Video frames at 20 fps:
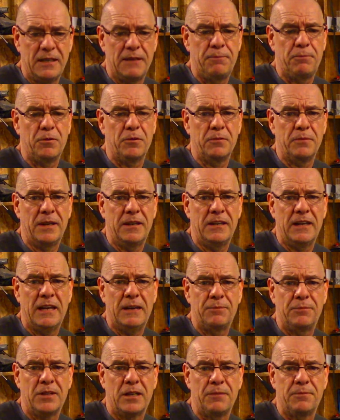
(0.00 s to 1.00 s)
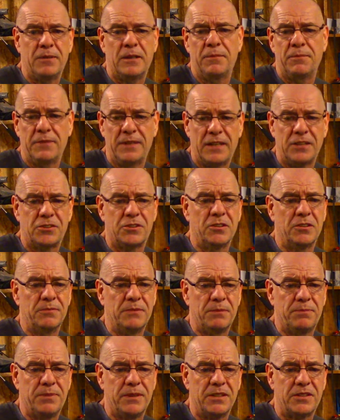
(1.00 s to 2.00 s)
I pull my laptop up and I show them
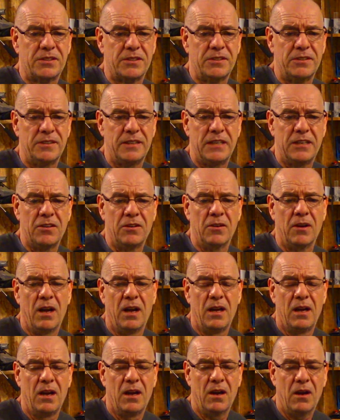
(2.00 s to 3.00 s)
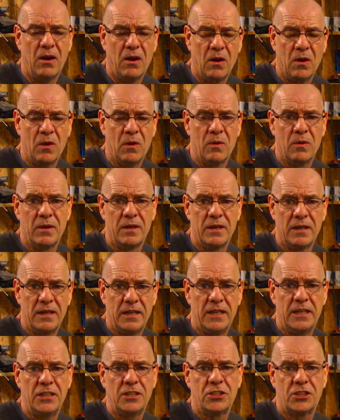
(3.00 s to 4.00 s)
the picture, and they go,
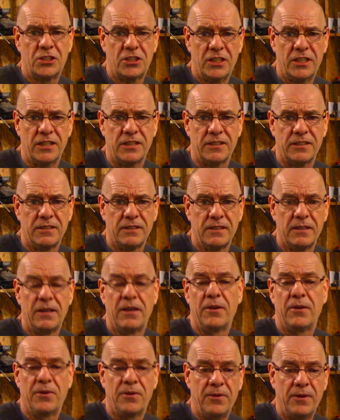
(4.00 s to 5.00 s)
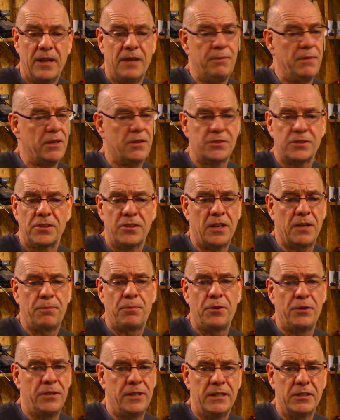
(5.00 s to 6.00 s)
"Holy shit!" Right? Because they're not
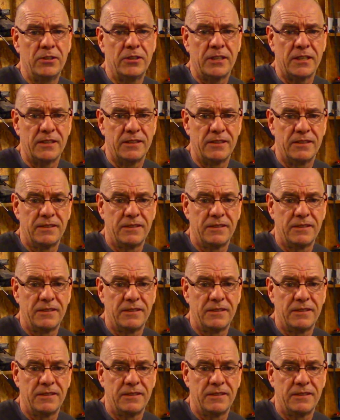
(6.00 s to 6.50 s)
pretty looking.